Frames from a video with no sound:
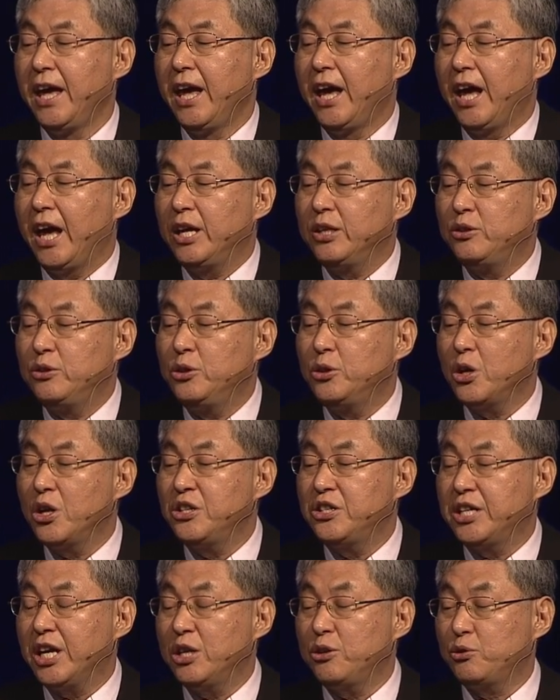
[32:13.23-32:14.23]
And
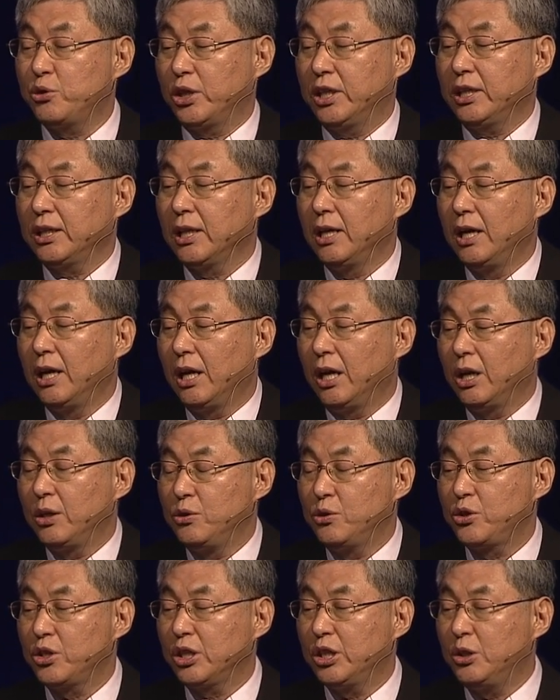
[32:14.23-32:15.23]
neuron-centric
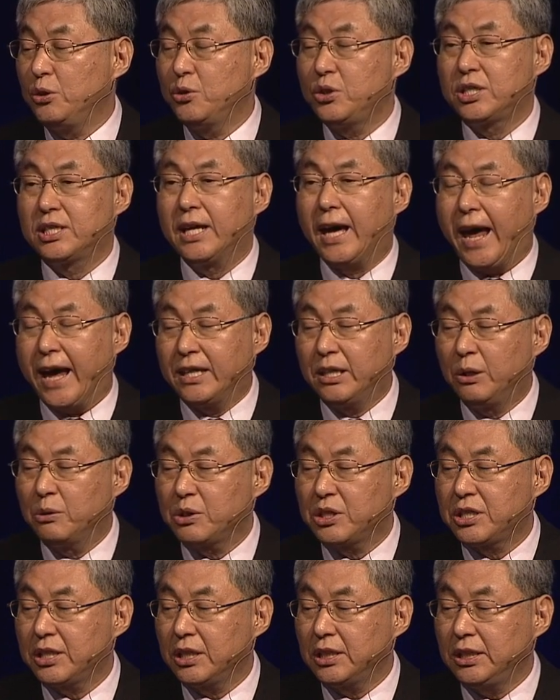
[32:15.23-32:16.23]
usually use the
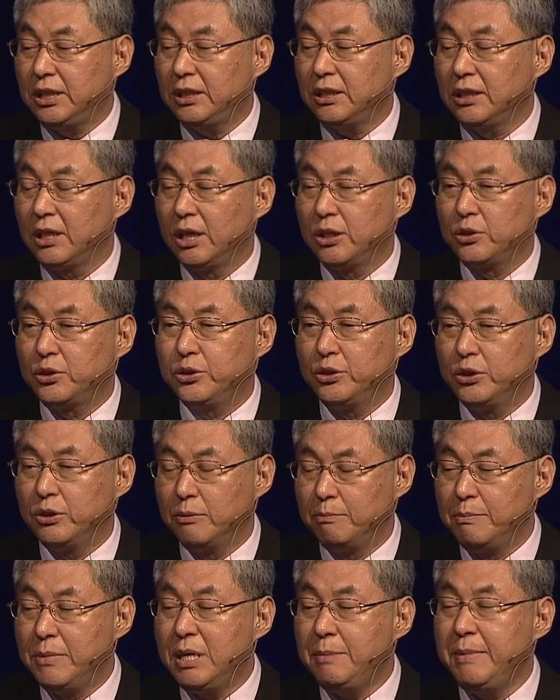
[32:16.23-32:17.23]
analog circuit
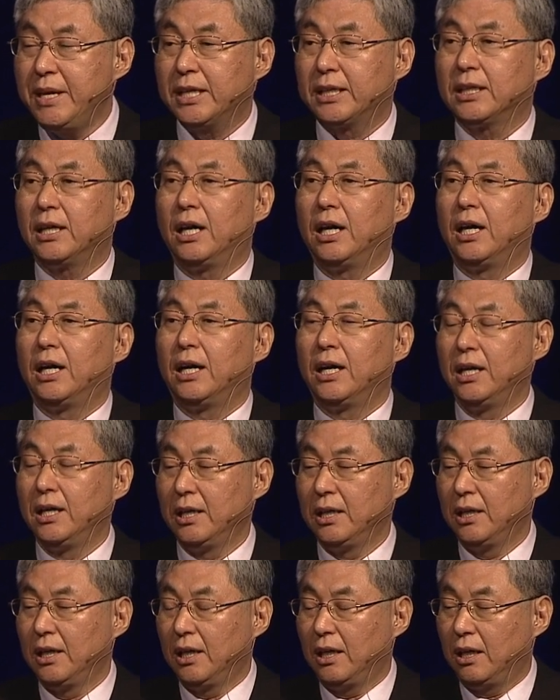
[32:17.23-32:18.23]
to mimic
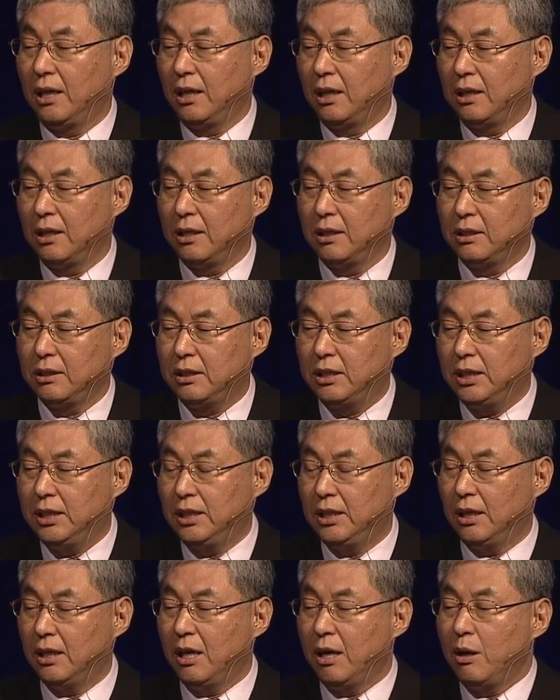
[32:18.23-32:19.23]

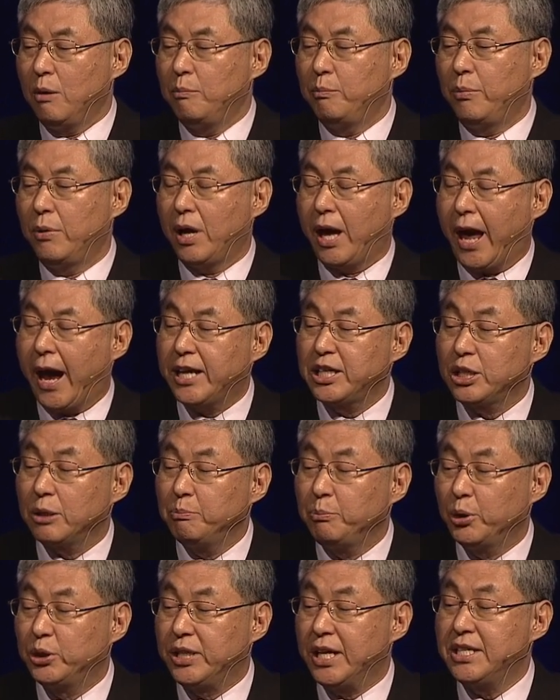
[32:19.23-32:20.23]
the
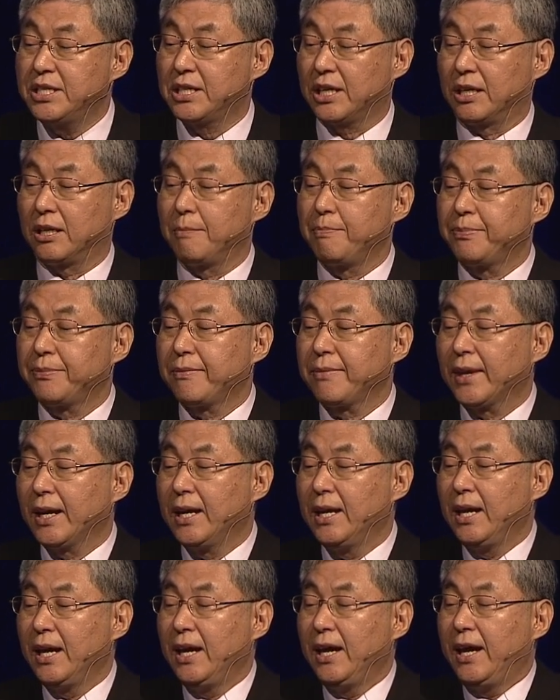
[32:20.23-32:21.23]
action potential.
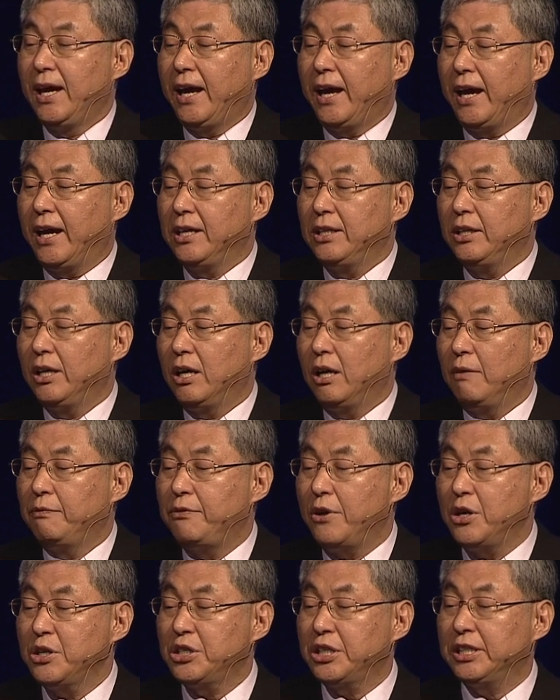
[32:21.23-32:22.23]
And
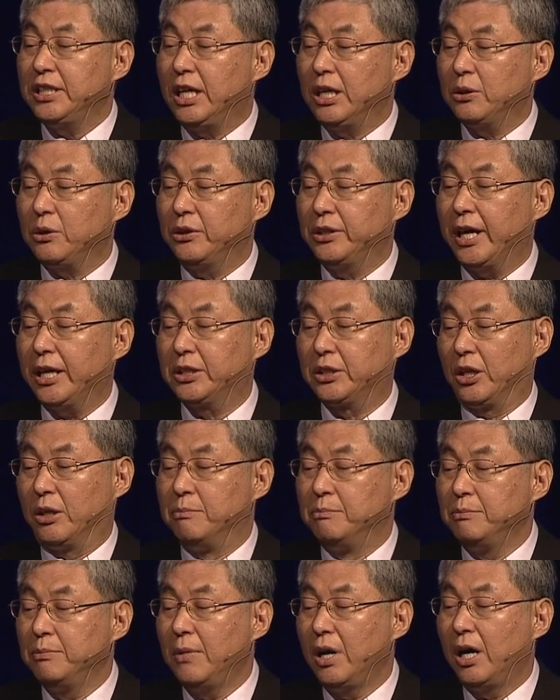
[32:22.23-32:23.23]
functional
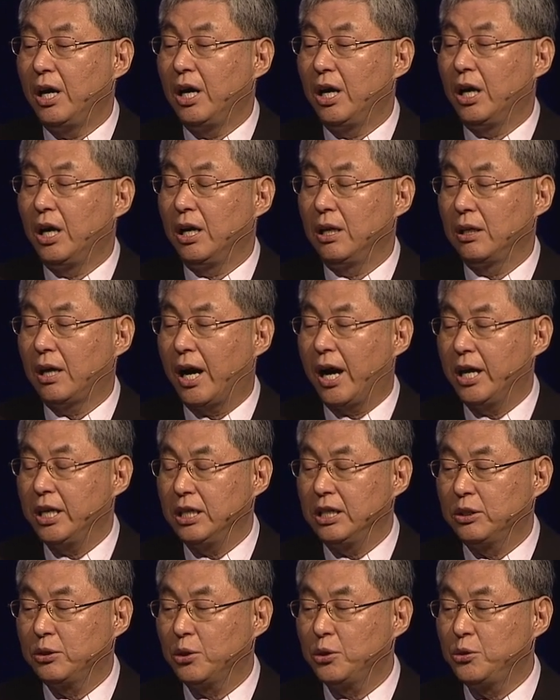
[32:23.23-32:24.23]
connectome, I
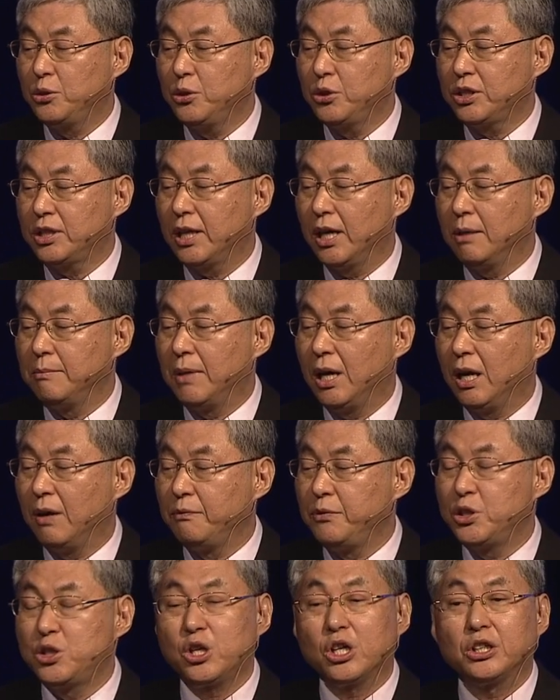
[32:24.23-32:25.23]
introduced a
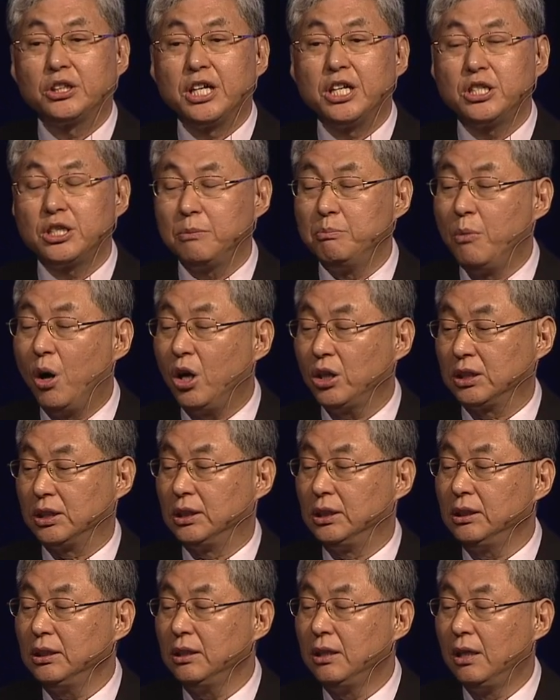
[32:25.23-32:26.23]
visual attention
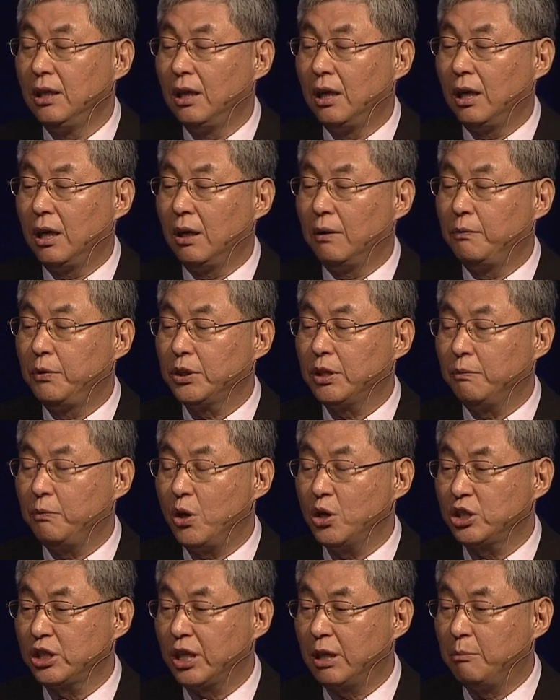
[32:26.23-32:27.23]
model for the
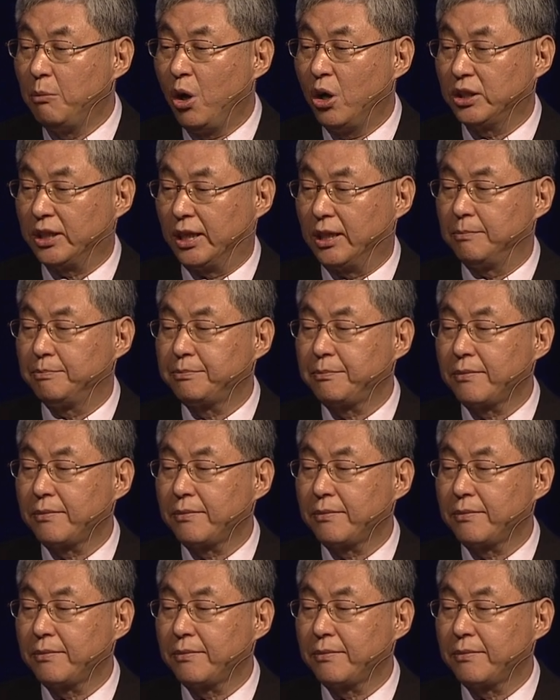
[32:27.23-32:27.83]
functional model.